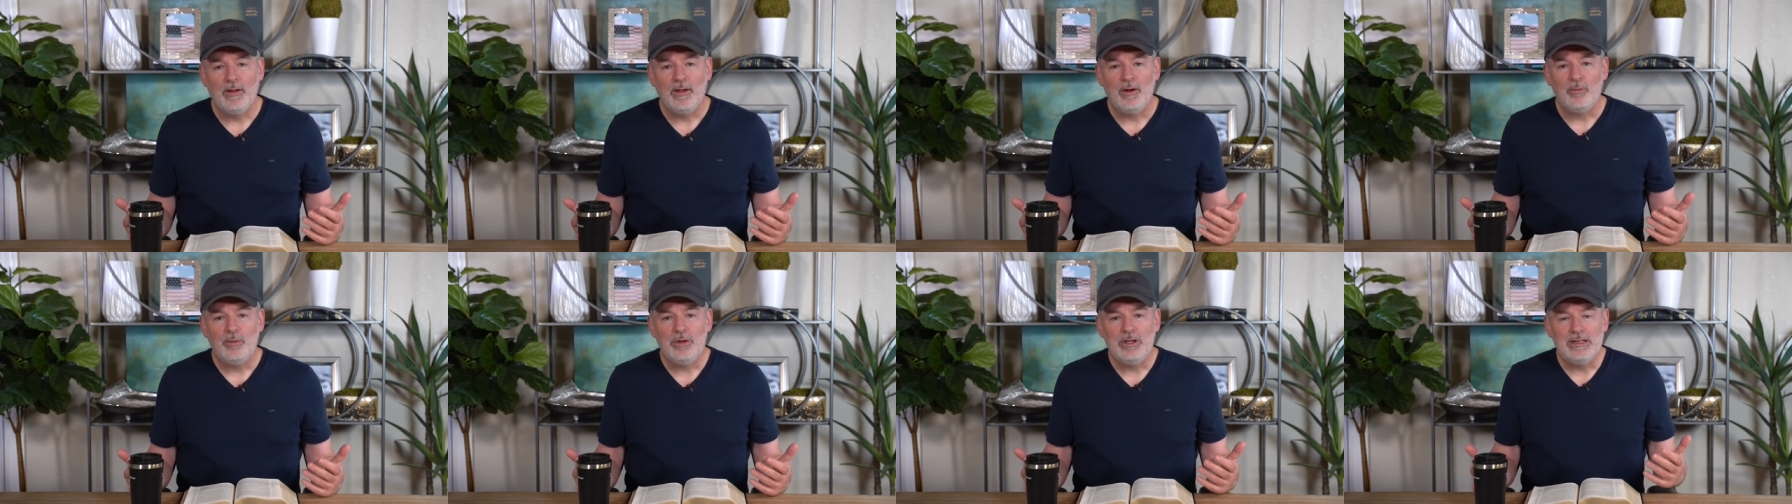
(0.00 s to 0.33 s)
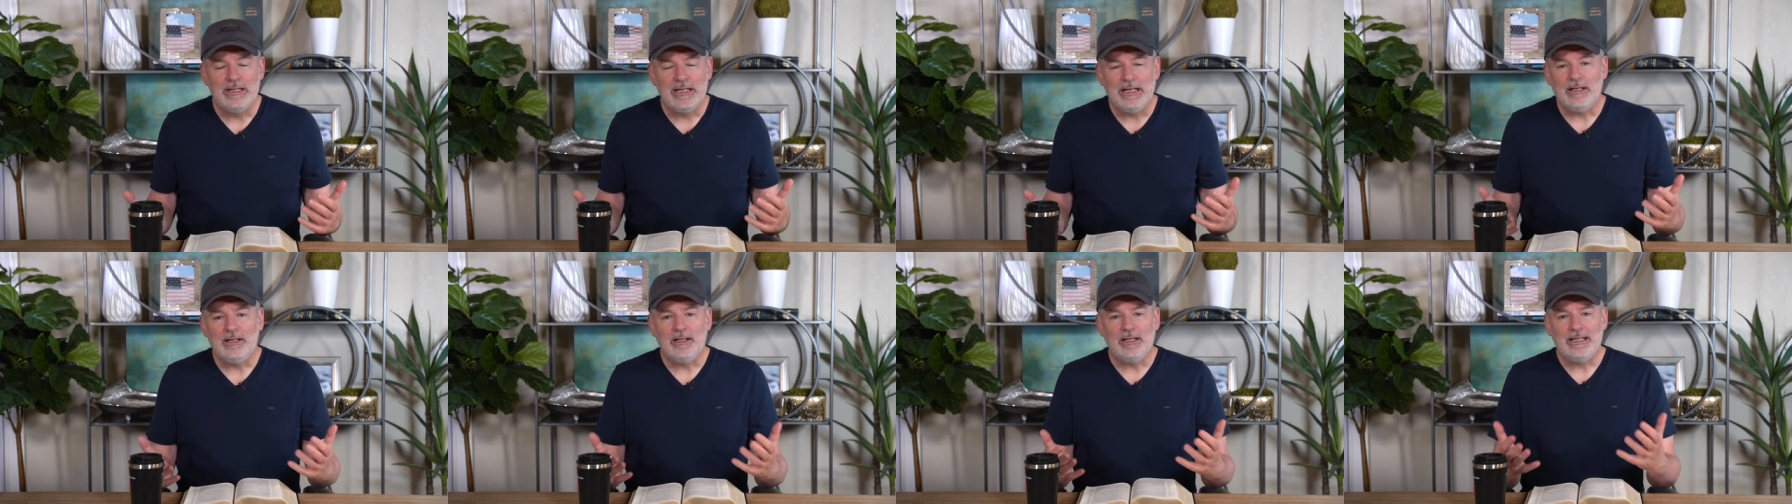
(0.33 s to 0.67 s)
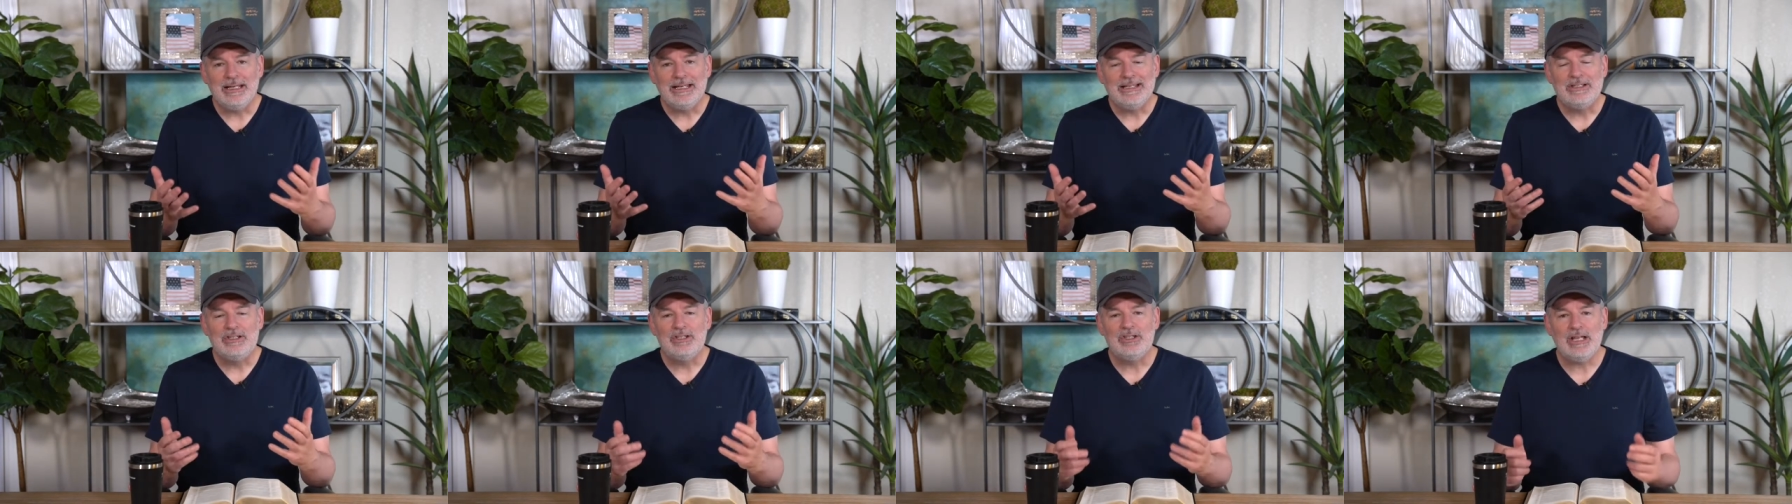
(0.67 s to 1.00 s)
we then
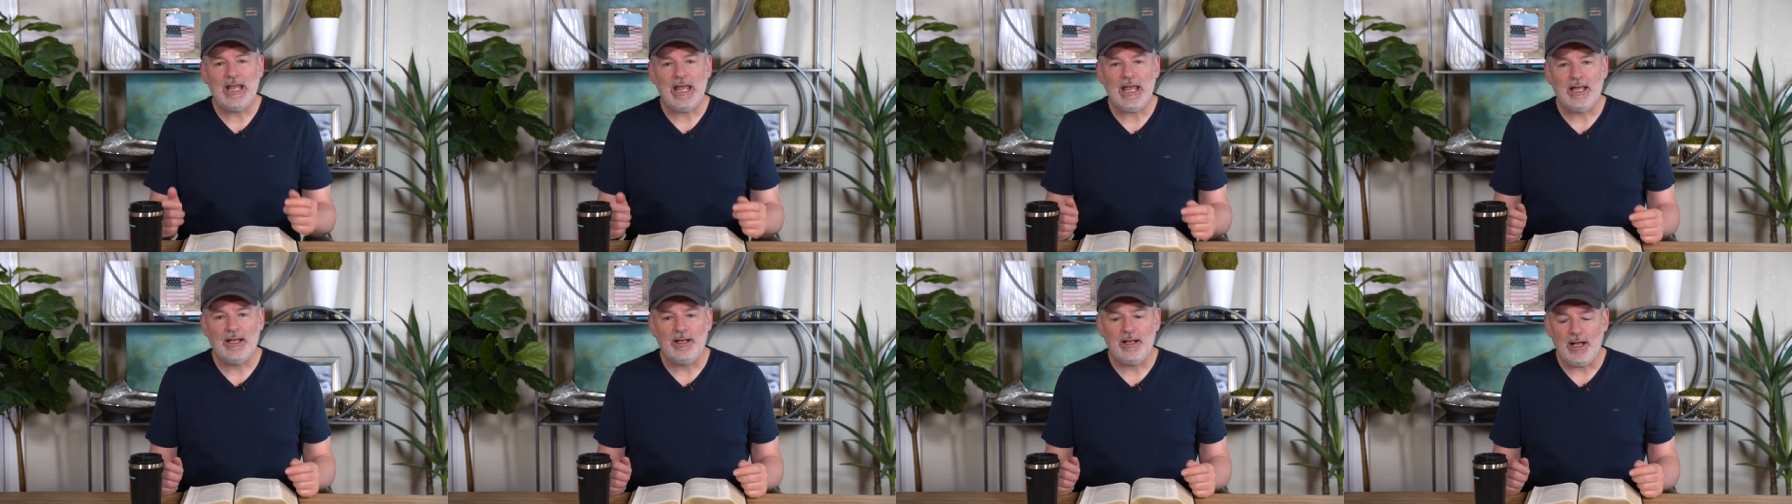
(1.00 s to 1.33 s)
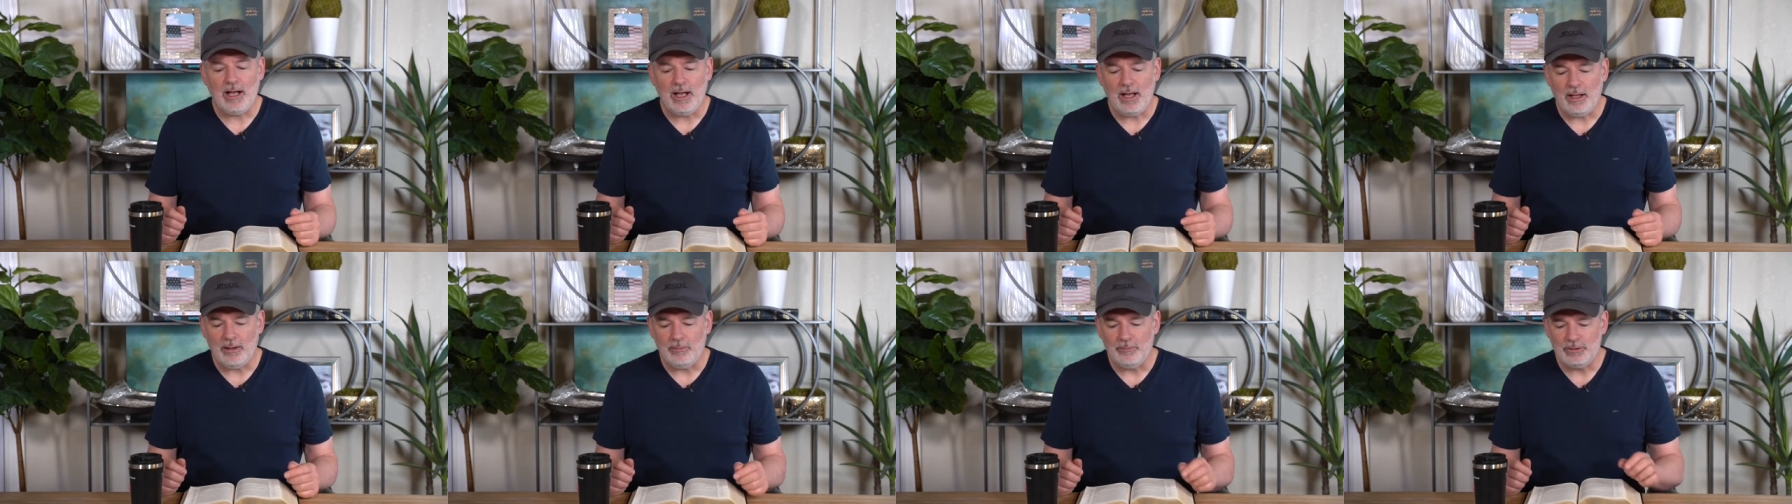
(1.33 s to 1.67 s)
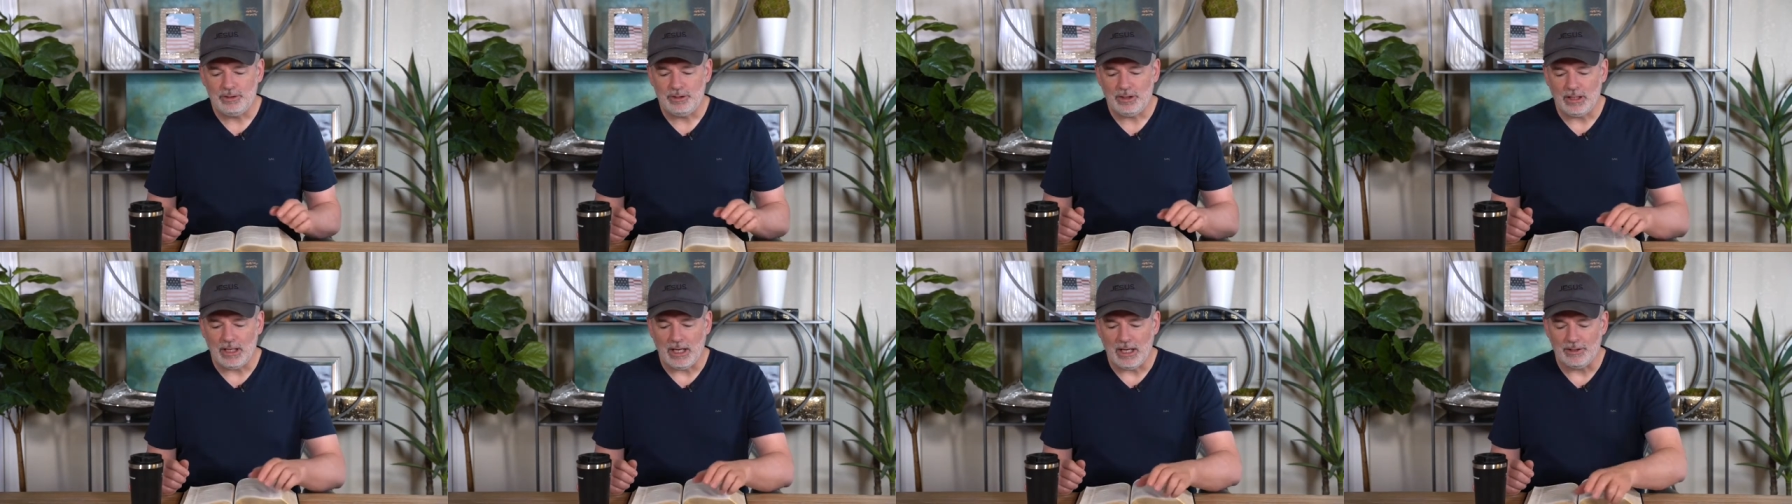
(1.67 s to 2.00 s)
can stand up
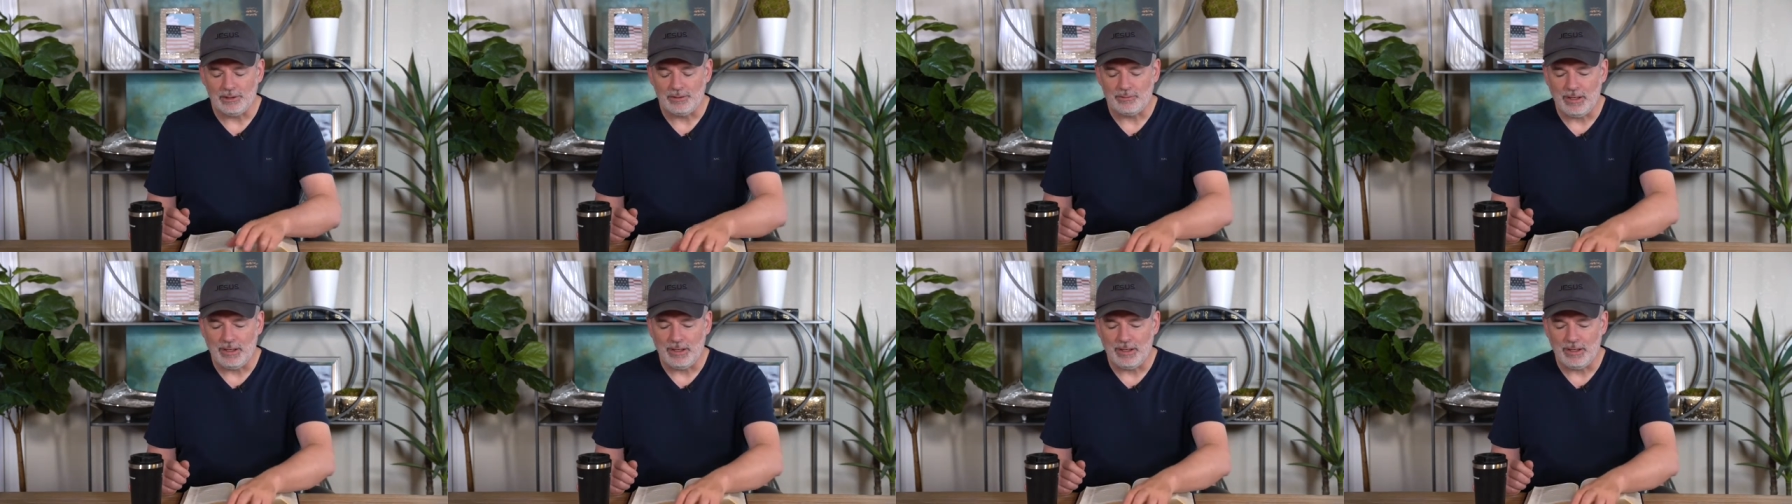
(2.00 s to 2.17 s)
to God's